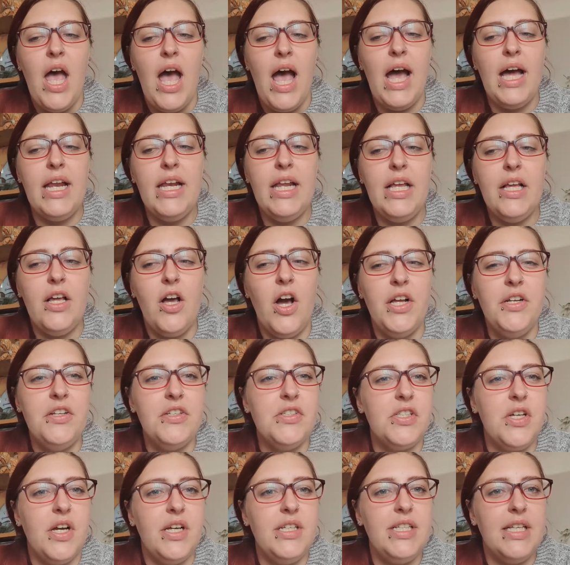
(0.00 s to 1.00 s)
And it kind of
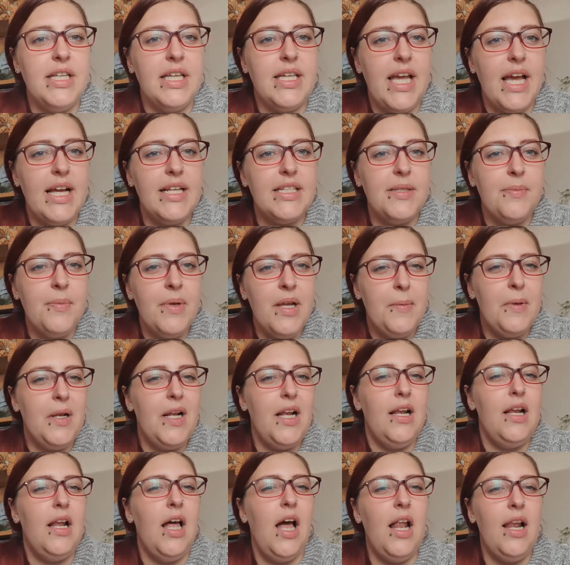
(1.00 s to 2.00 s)
started to get to me
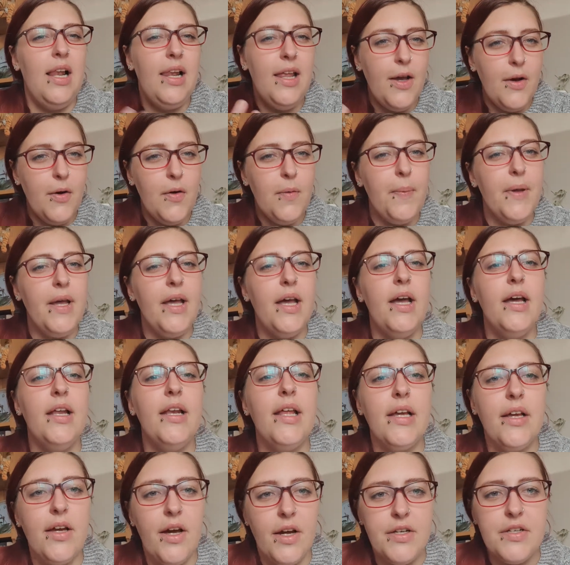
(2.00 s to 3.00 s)
a little bit, and
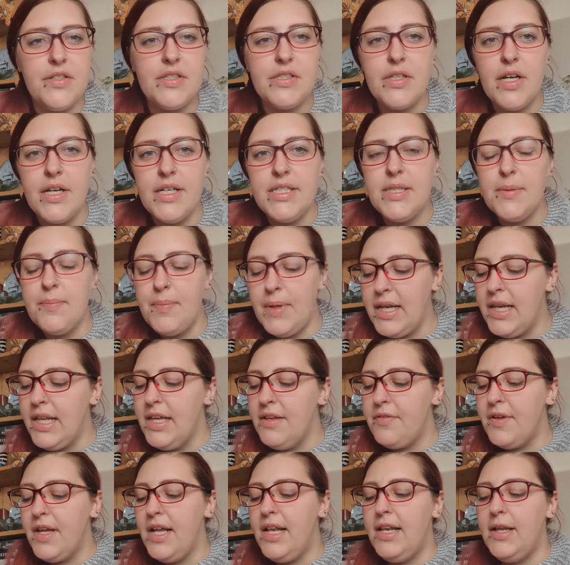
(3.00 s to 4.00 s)
I kind of started to
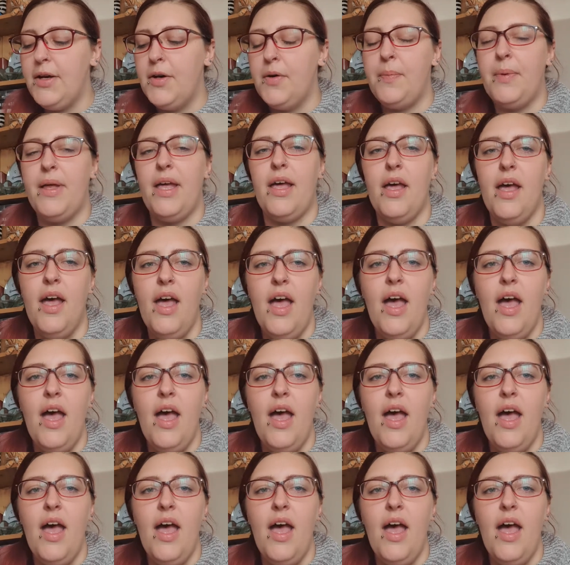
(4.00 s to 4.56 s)
believe it a little bit.